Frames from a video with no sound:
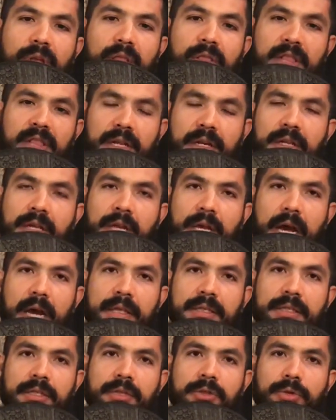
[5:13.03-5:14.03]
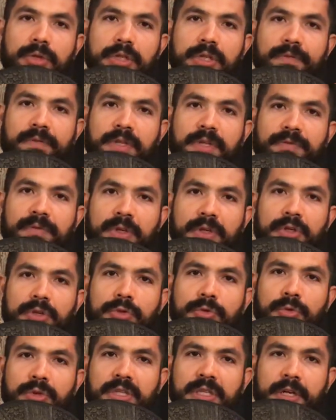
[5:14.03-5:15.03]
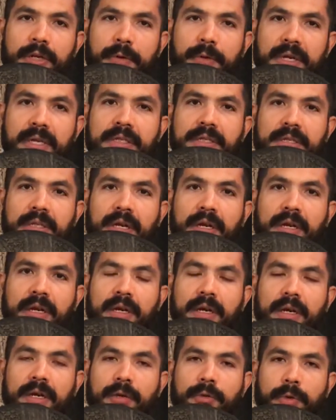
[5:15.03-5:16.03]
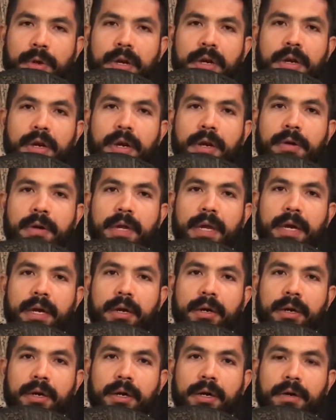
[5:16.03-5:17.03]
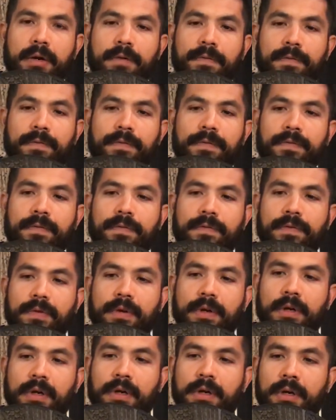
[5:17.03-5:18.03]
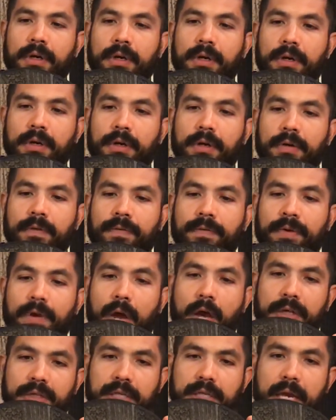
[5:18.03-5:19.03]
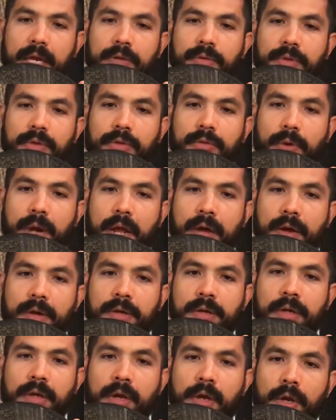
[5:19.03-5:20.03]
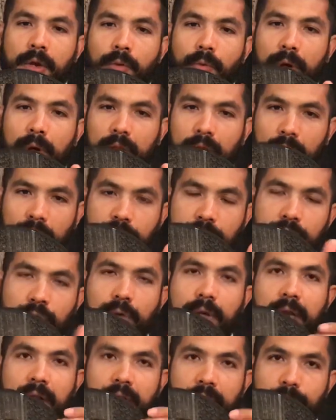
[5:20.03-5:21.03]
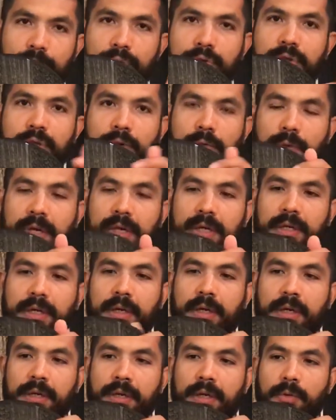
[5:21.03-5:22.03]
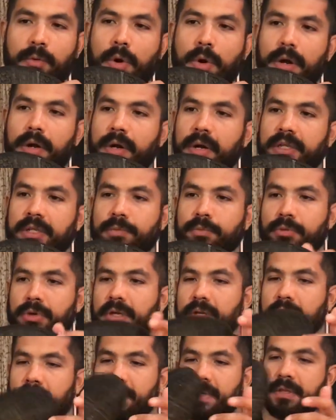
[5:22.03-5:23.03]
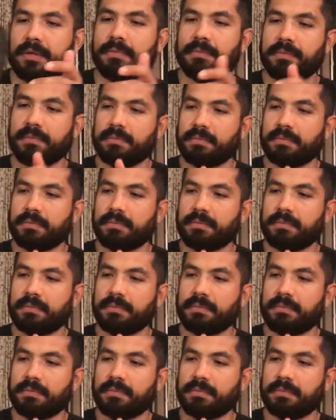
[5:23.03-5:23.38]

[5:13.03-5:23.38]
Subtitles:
little cuts into each of these features, which generates a greater area of contact with the ground, while also kind of pushing away water and debris. I mean,